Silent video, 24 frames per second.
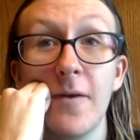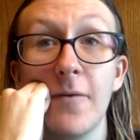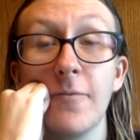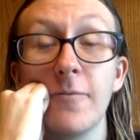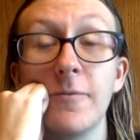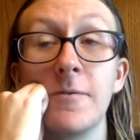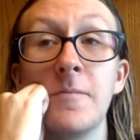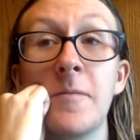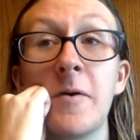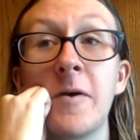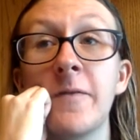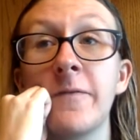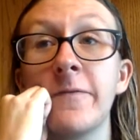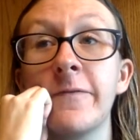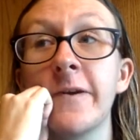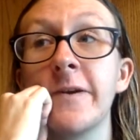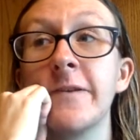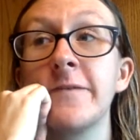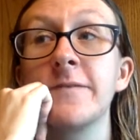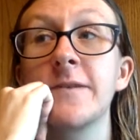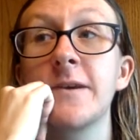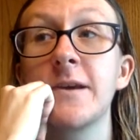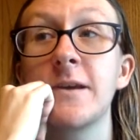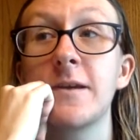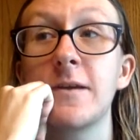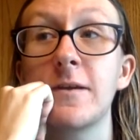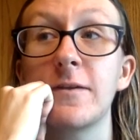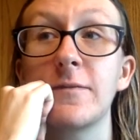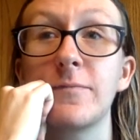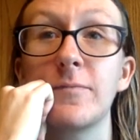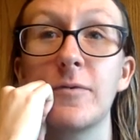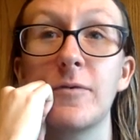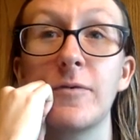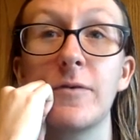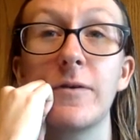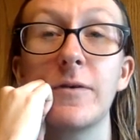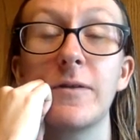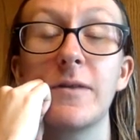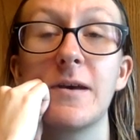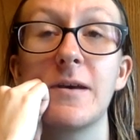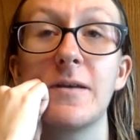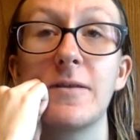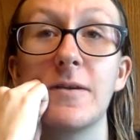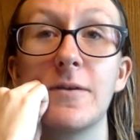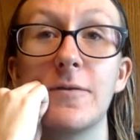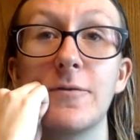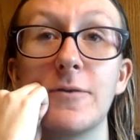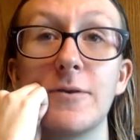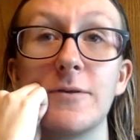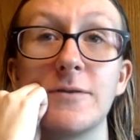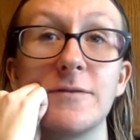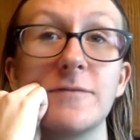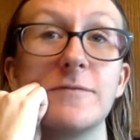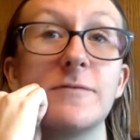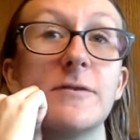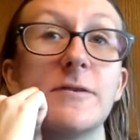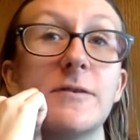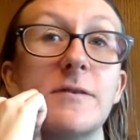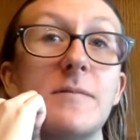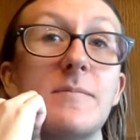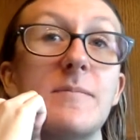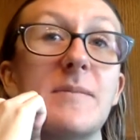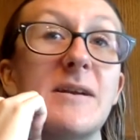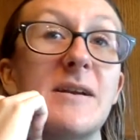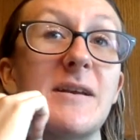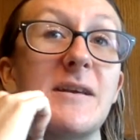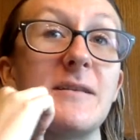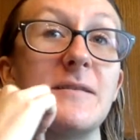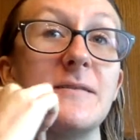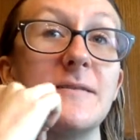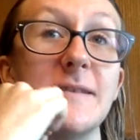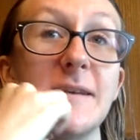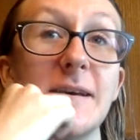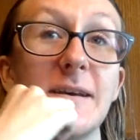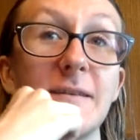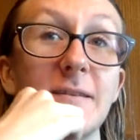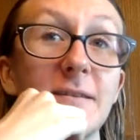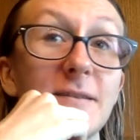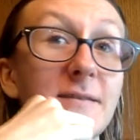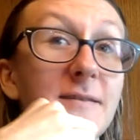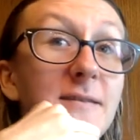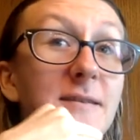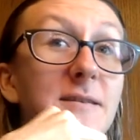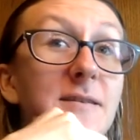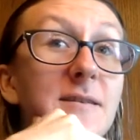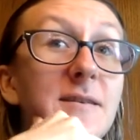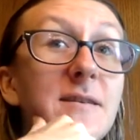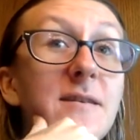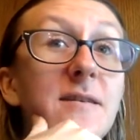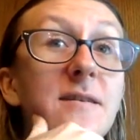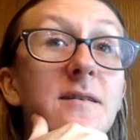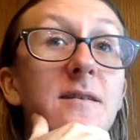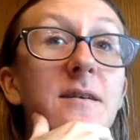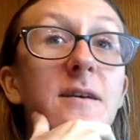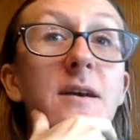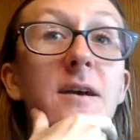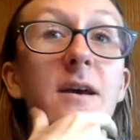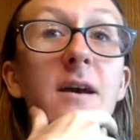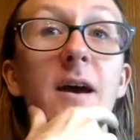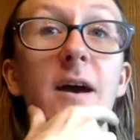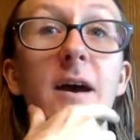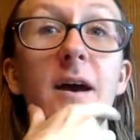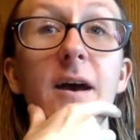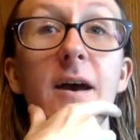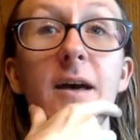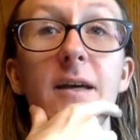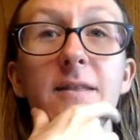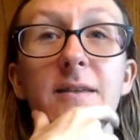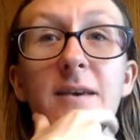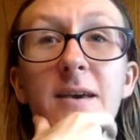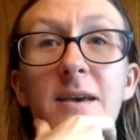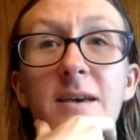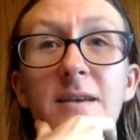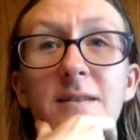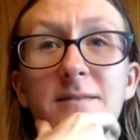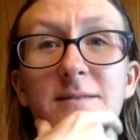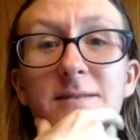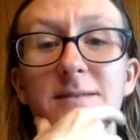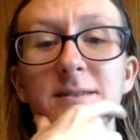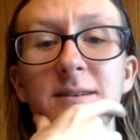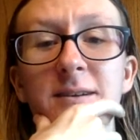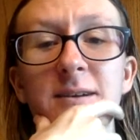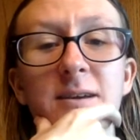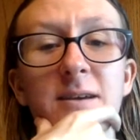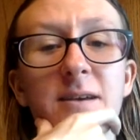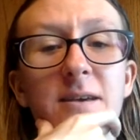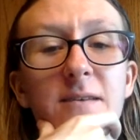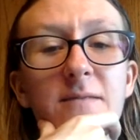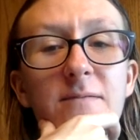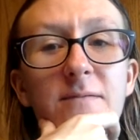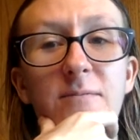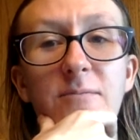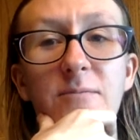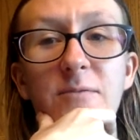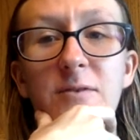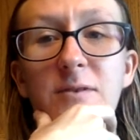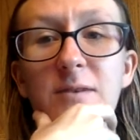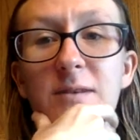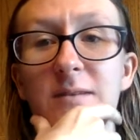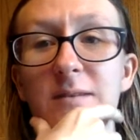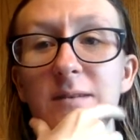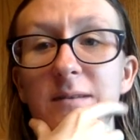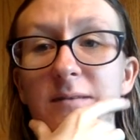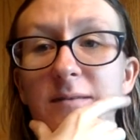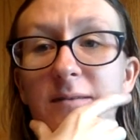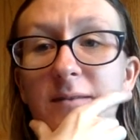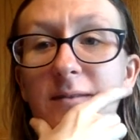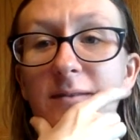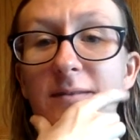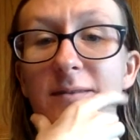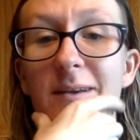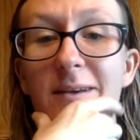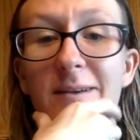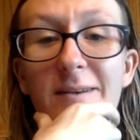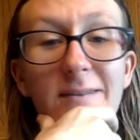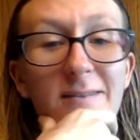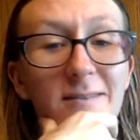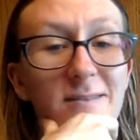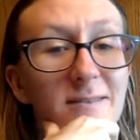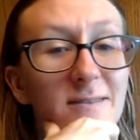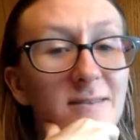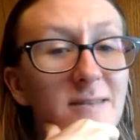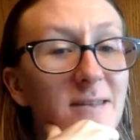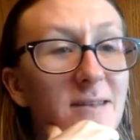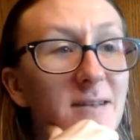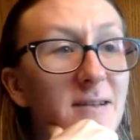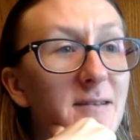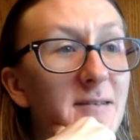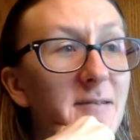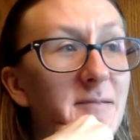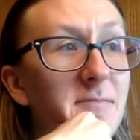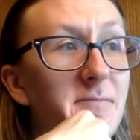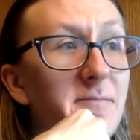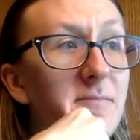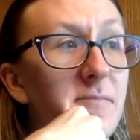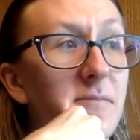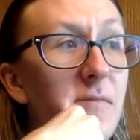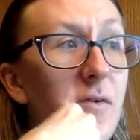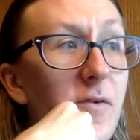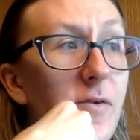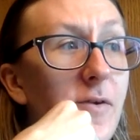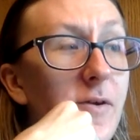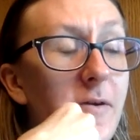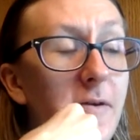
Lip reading: One of my friends kind of spoiled that there wasn't really many deaths in it. I think it's not even really the deaths that don't